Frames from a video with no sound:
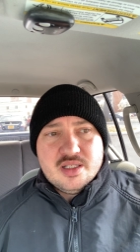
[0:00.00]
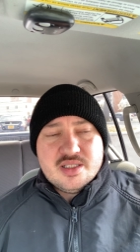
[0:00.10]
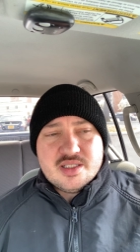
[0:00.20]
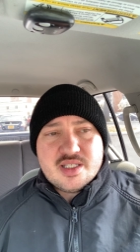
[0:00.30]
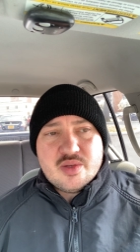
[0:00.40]

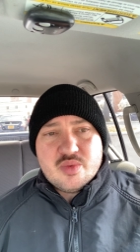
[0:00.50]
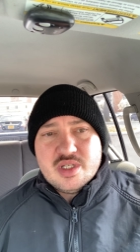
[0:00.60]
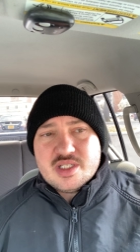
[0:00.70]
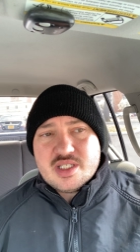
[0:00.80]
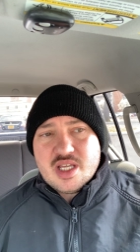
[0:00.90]
since they
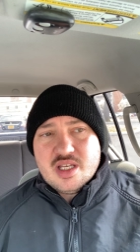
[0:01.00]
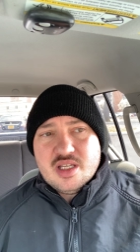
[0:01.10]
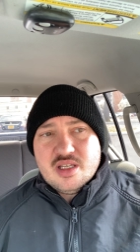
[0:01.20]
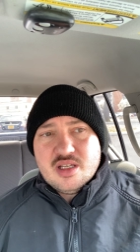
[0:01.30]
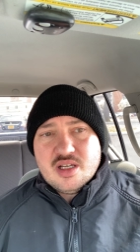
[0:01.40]

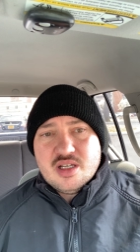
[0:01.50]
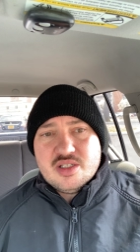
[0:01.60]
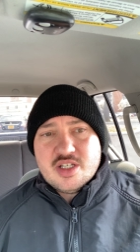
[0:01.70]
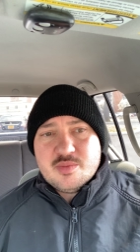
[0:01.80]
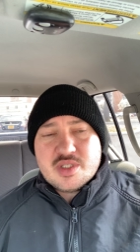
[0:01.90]
reinstated uh,
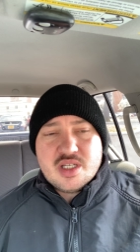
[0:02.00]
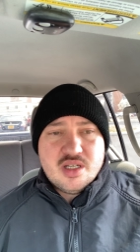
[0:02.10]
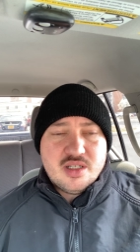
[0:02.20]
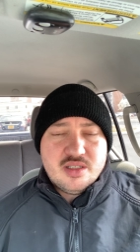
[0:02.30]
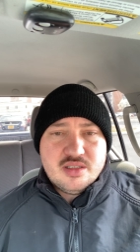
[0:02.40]
James
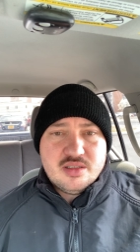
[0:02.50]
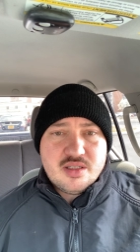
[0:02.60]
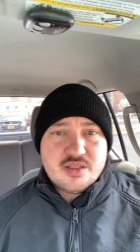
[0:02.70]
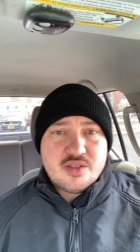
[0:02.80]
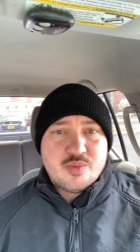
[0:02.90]
Gunn,
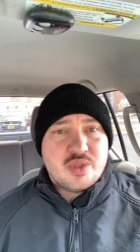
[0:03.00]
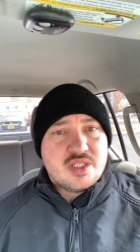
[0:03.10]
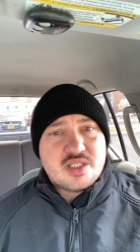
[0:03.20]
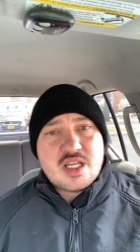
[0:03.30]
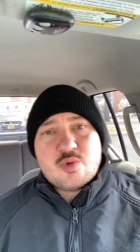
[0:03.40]
they should
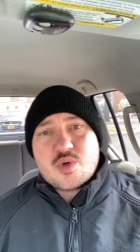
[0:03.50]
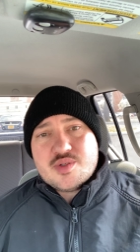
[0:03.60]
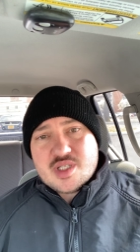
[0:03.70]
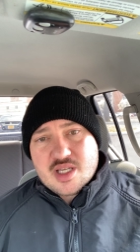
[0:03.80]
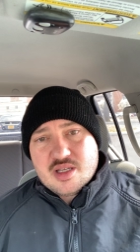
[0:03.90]
reinstate
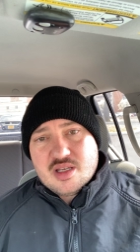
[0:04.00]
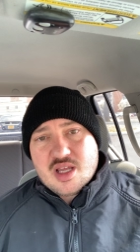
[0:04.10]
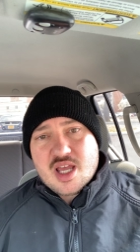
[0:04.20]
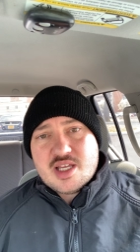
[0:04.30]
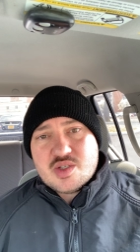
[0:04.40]
Roseanne
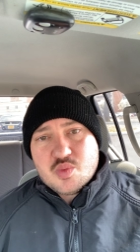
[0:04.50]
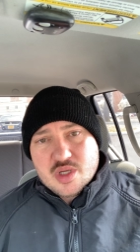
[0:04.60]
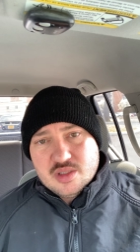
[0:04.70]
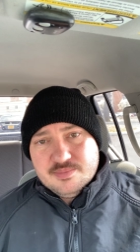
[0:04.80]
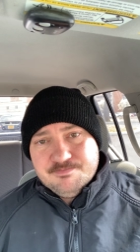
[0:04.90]
as
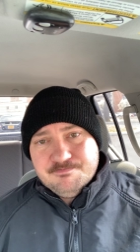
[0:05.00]
well.